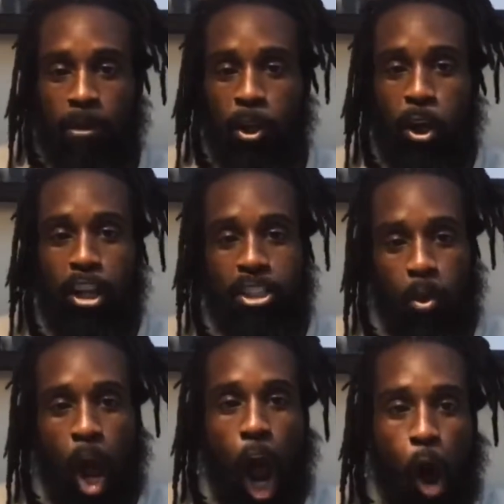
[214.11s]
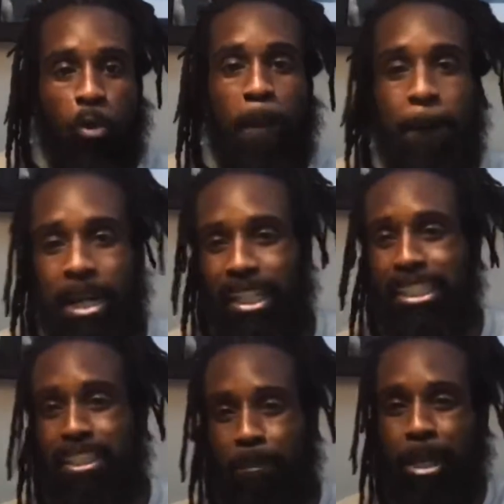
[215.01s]
regardless on all the
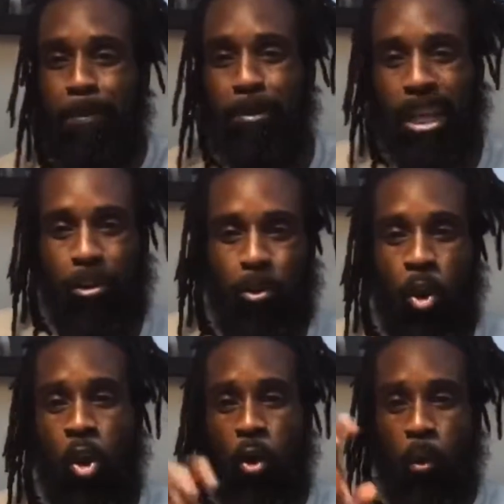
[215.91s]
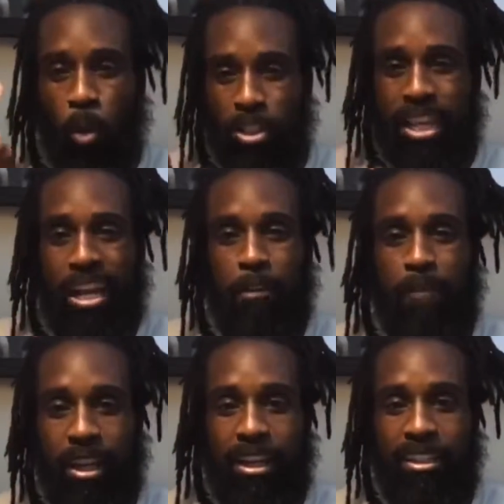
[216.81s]
millions of people that were Tiger
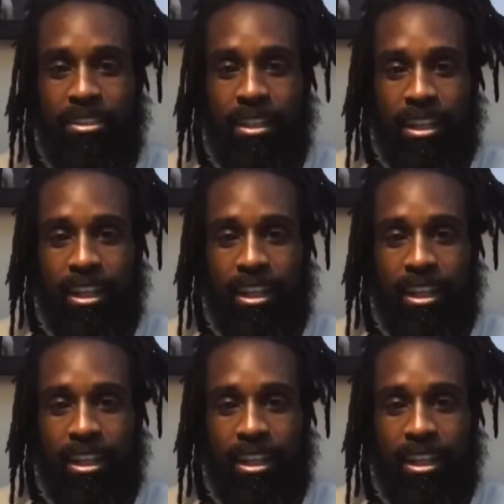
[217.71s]
fans,